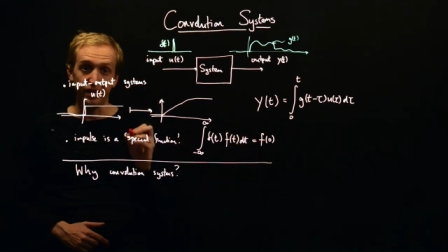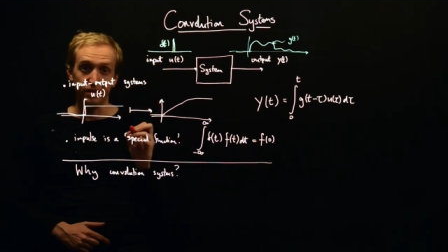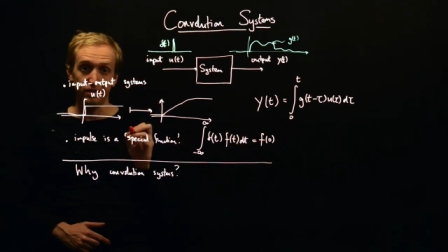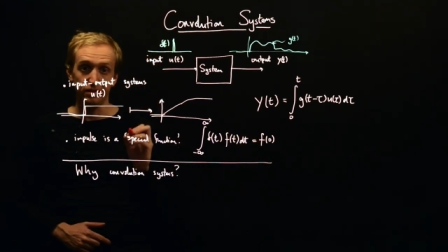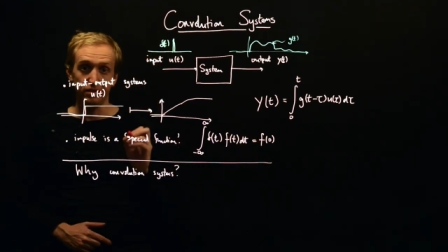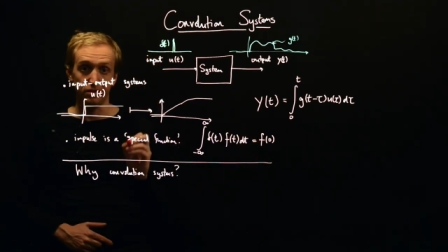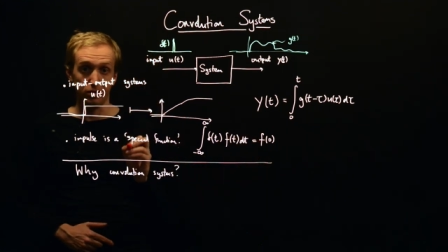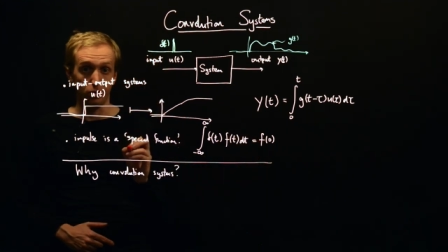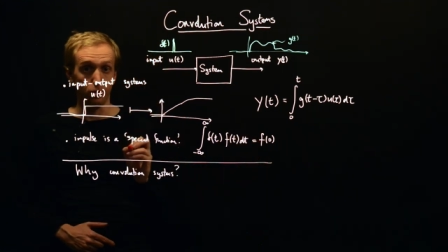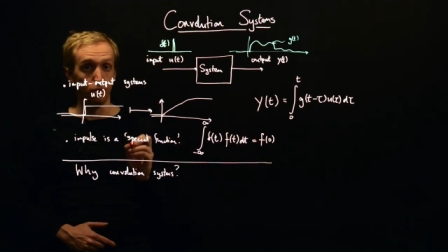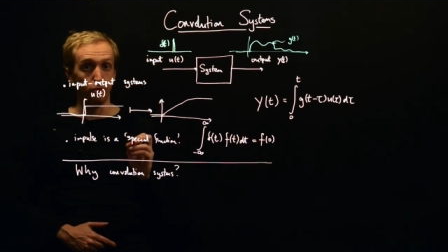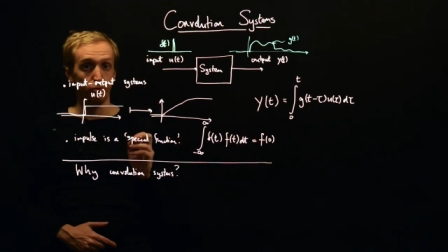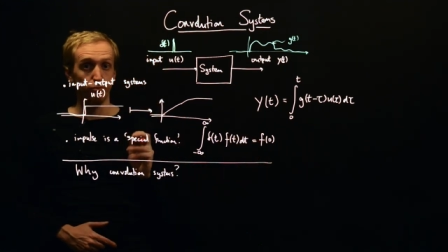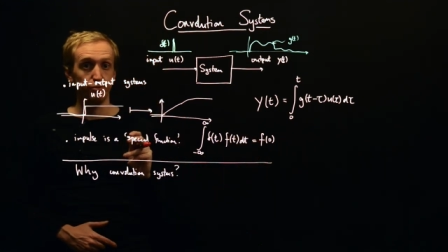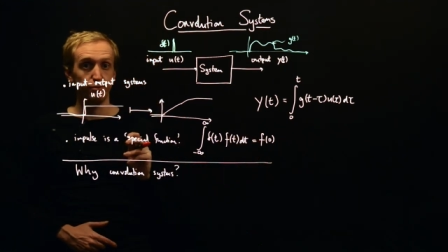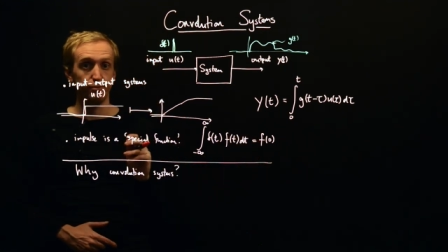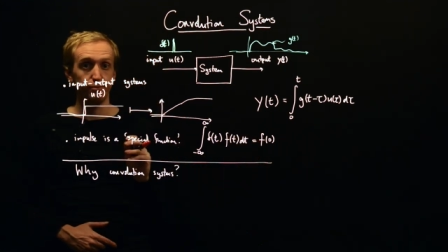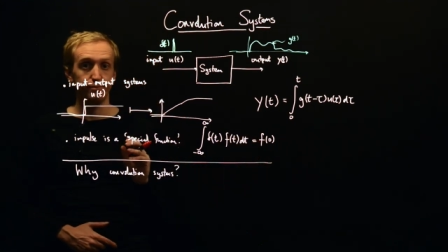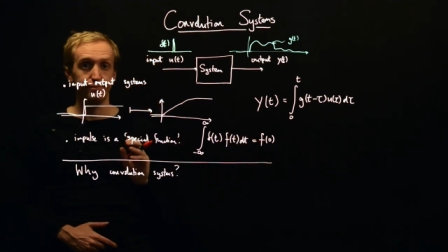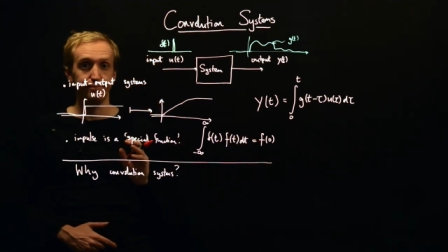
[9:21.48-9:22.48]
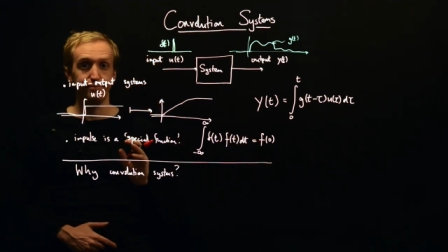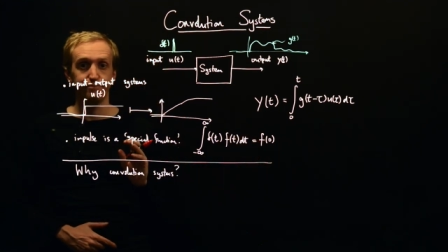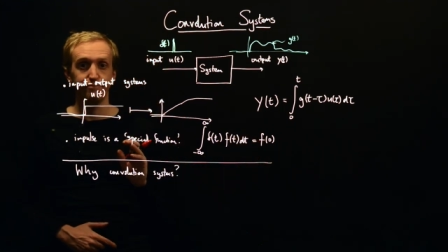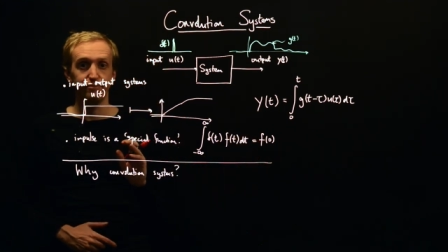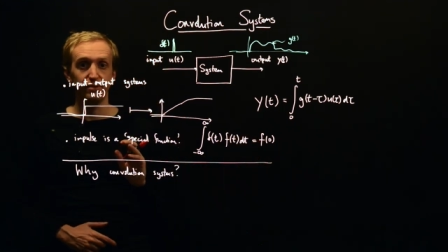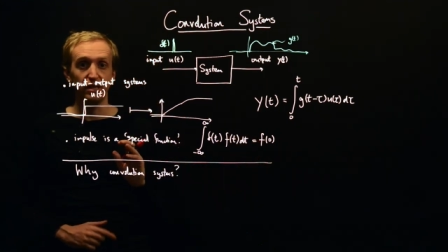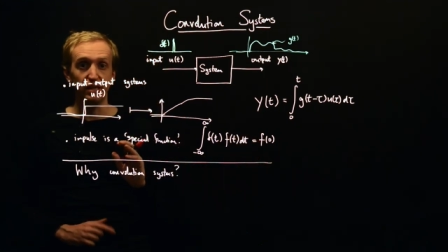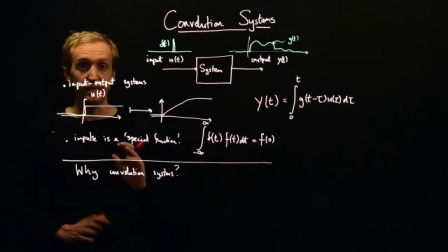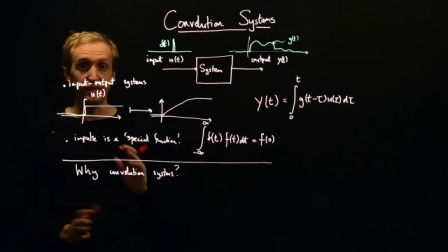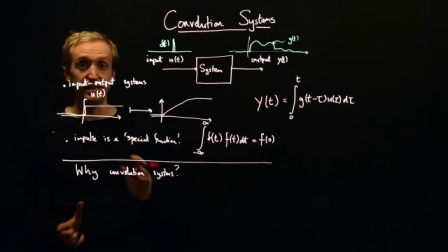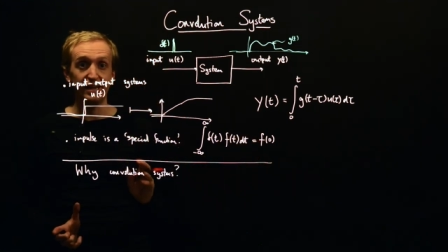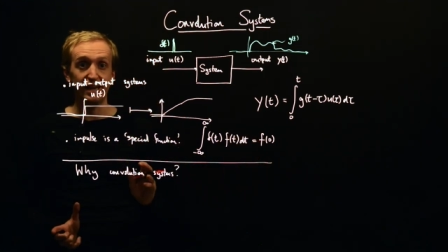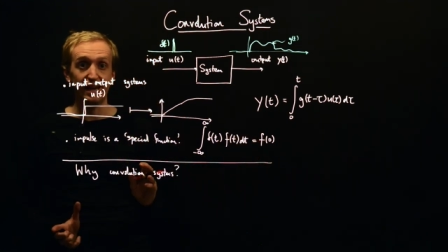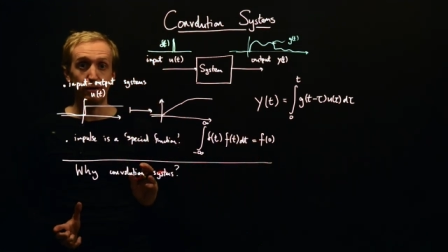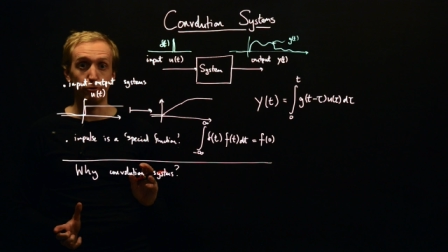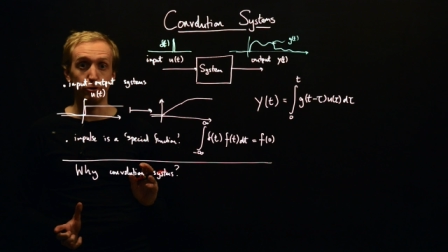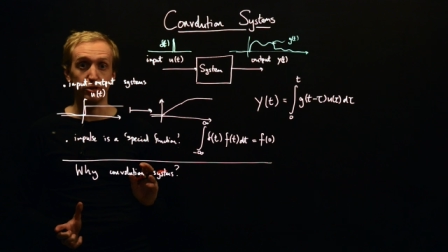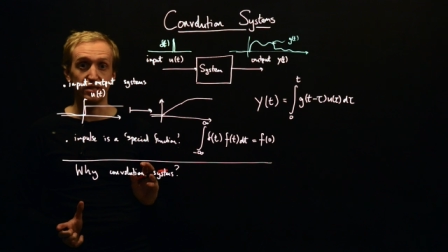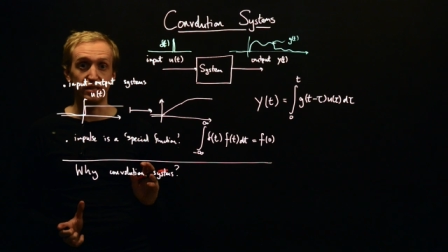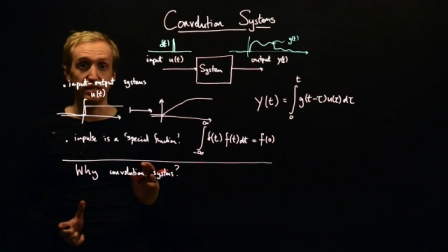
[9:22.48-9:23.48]
that is of
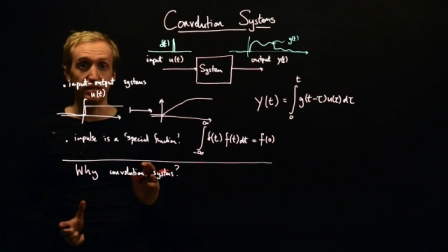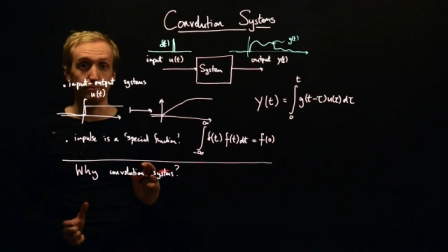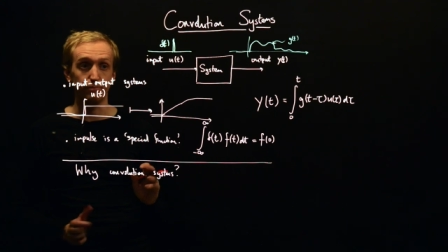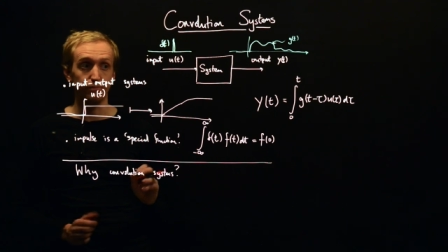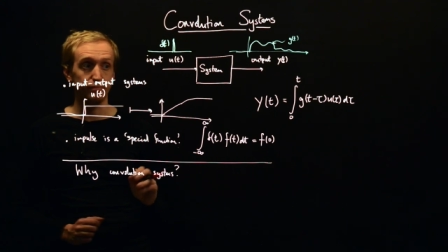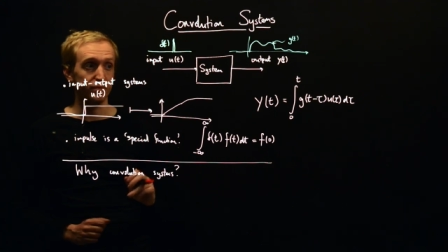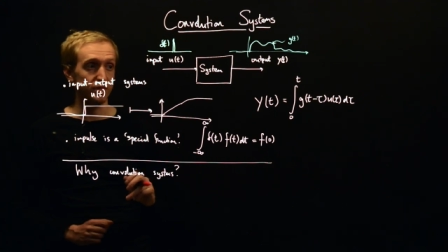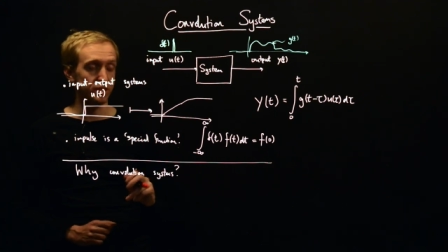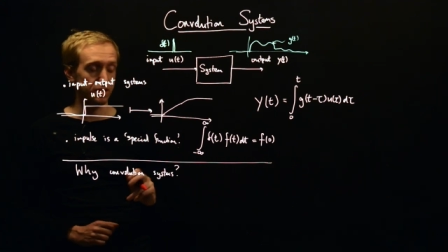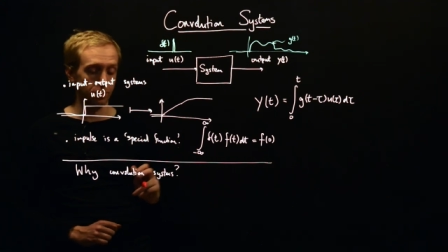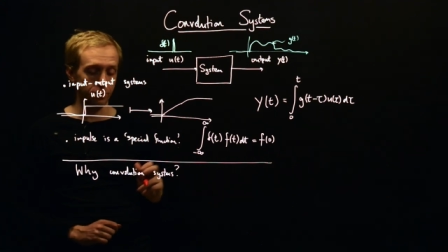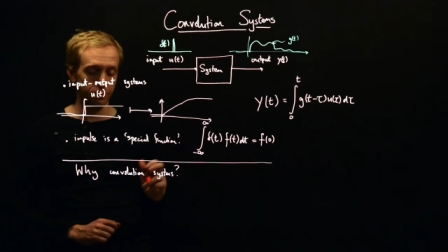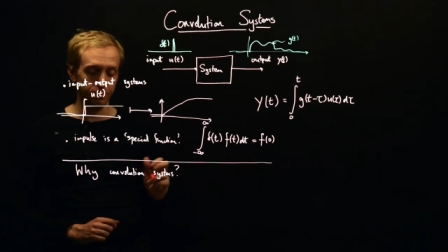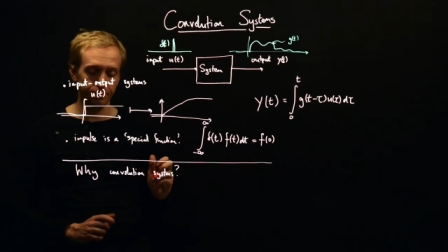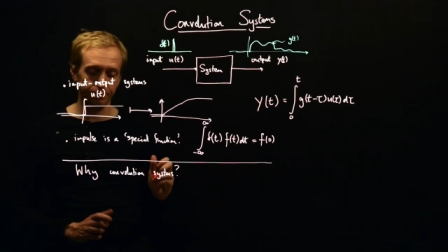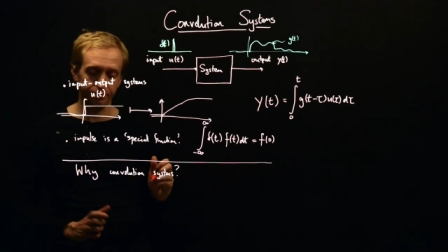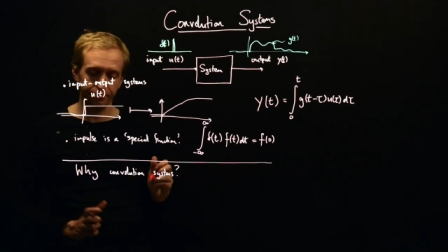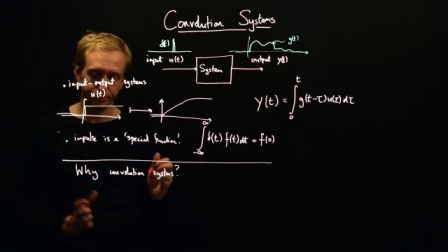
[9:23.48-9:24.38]
linearity. So